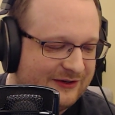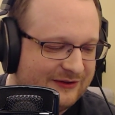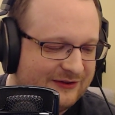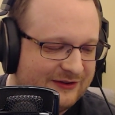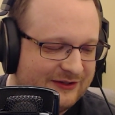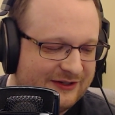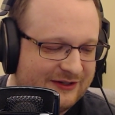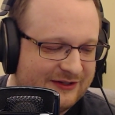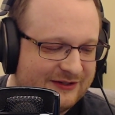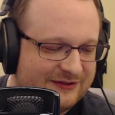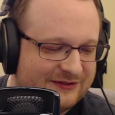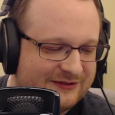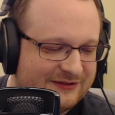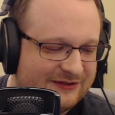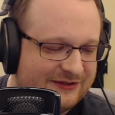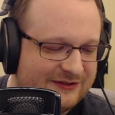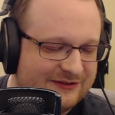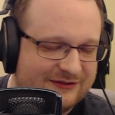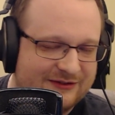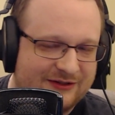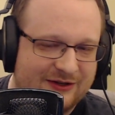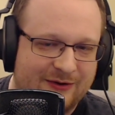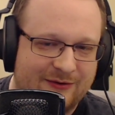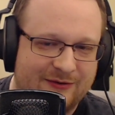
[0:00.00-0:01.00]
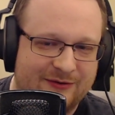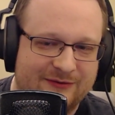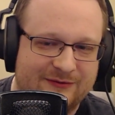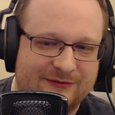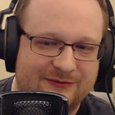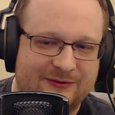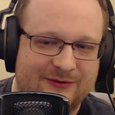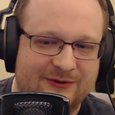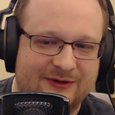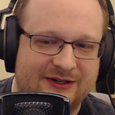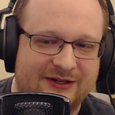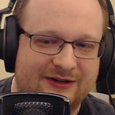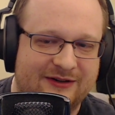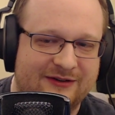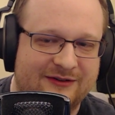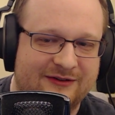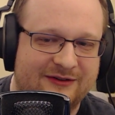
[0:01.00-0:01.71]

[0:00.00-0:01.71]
I think, is is going for here.